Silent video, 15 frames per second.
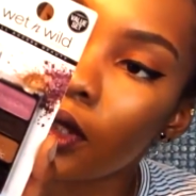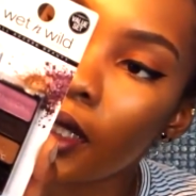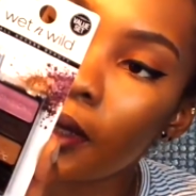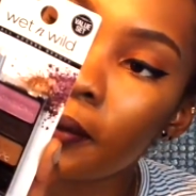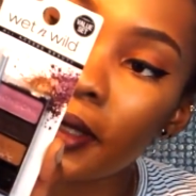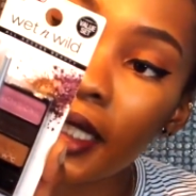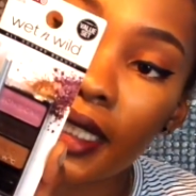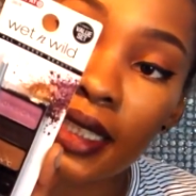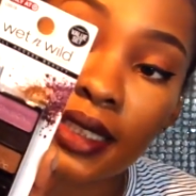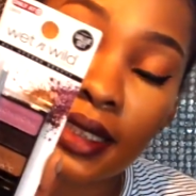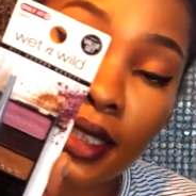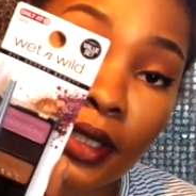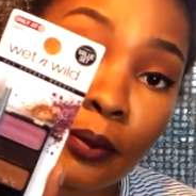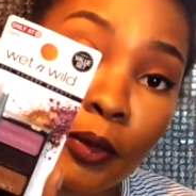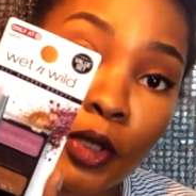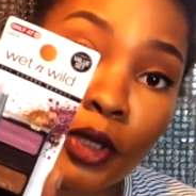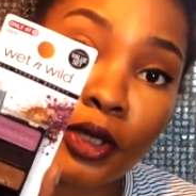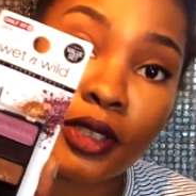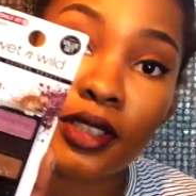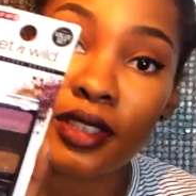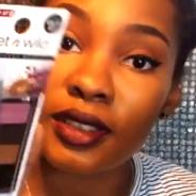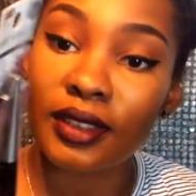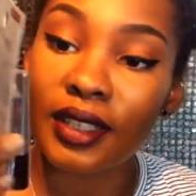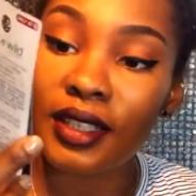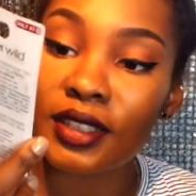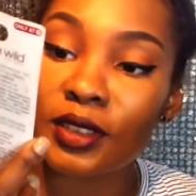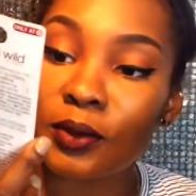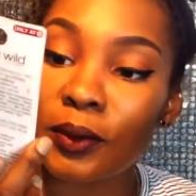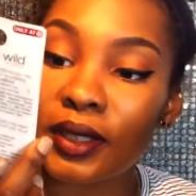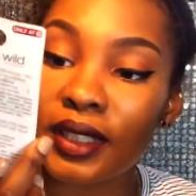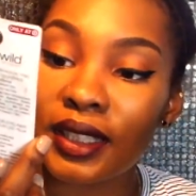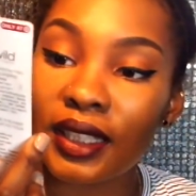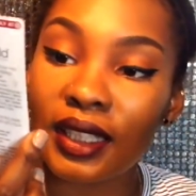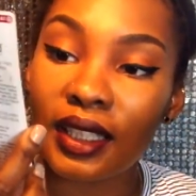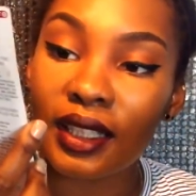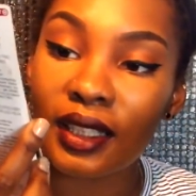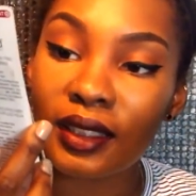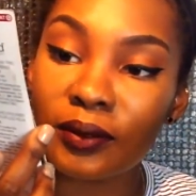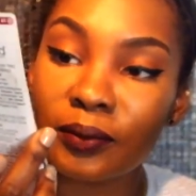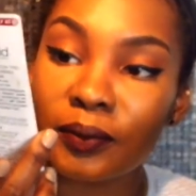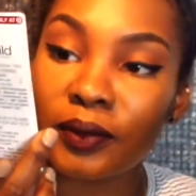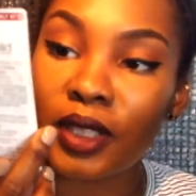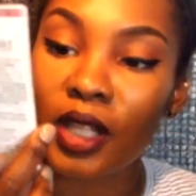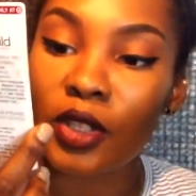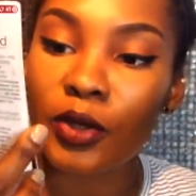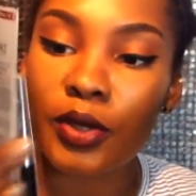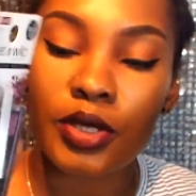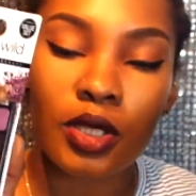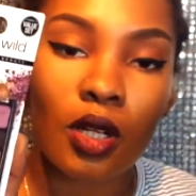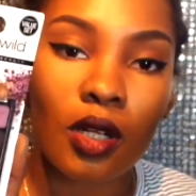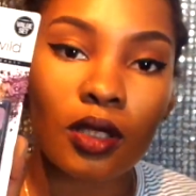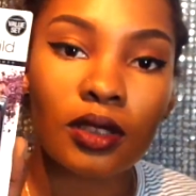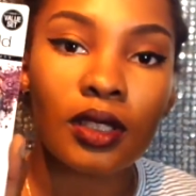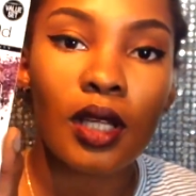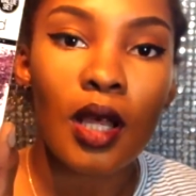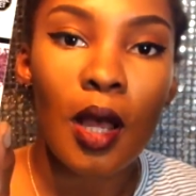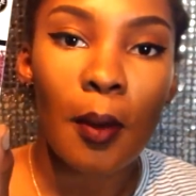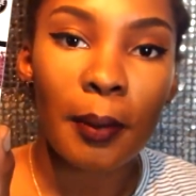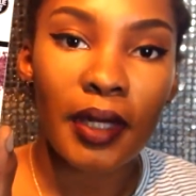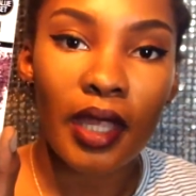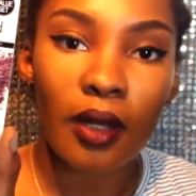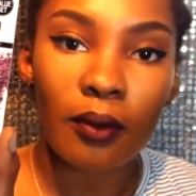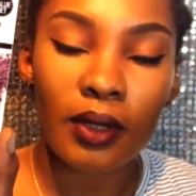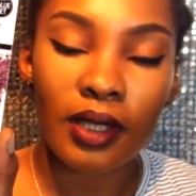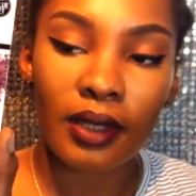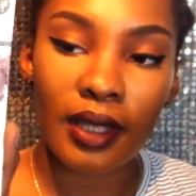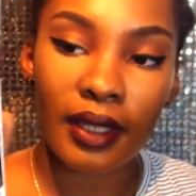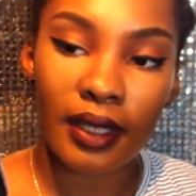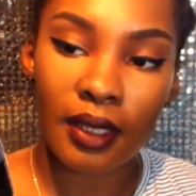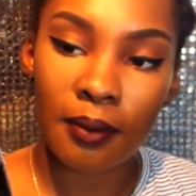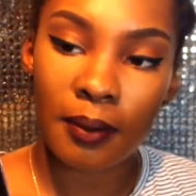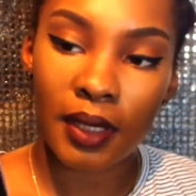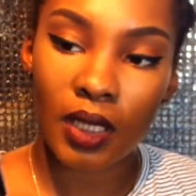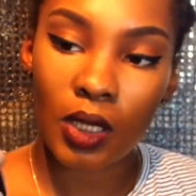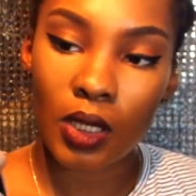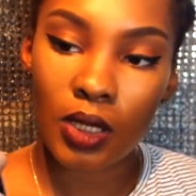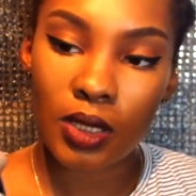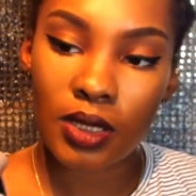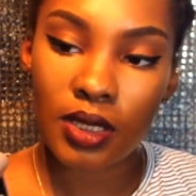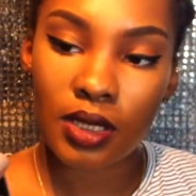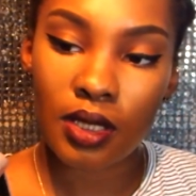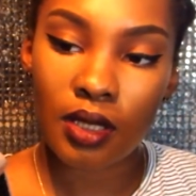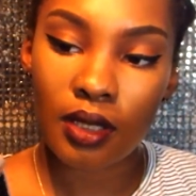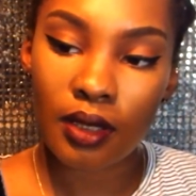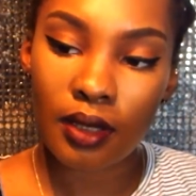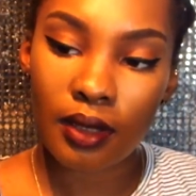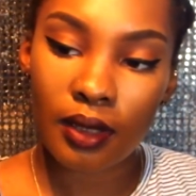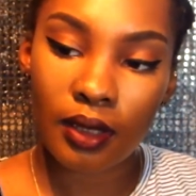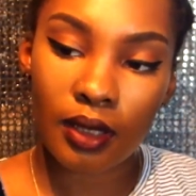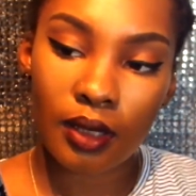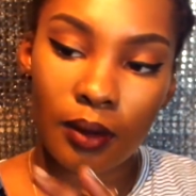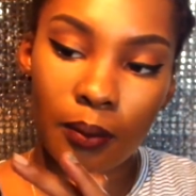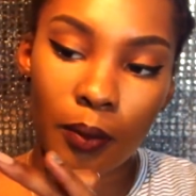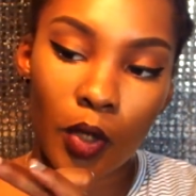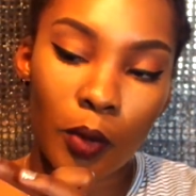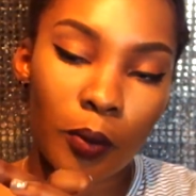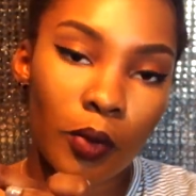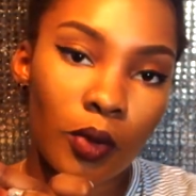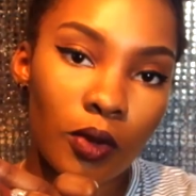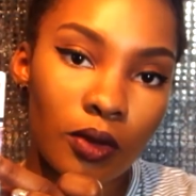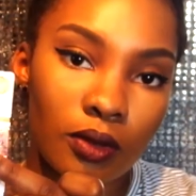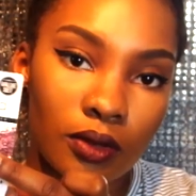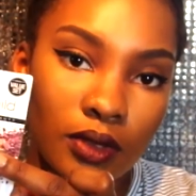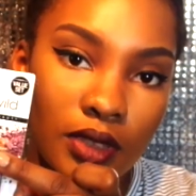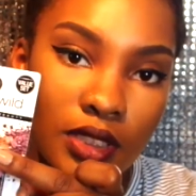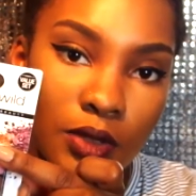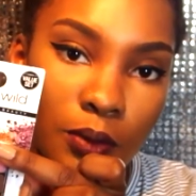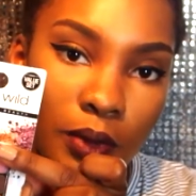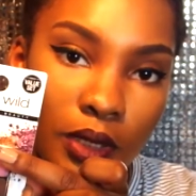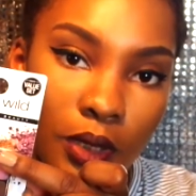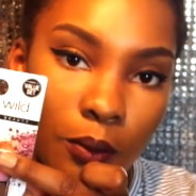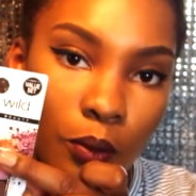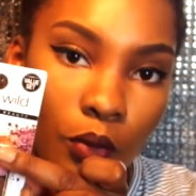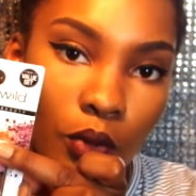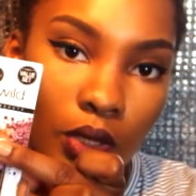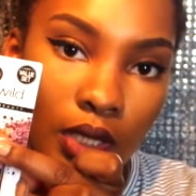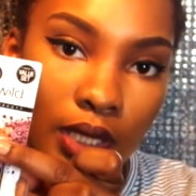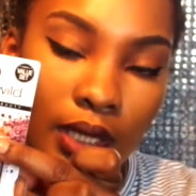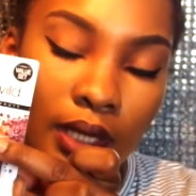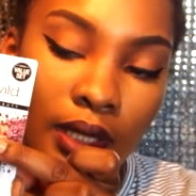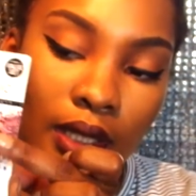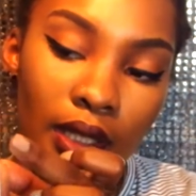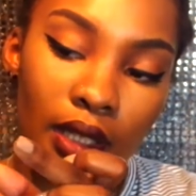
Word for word: I'm Getting Sunburned. That's what the color is called. But yeah, I really like it because the purple is really pretty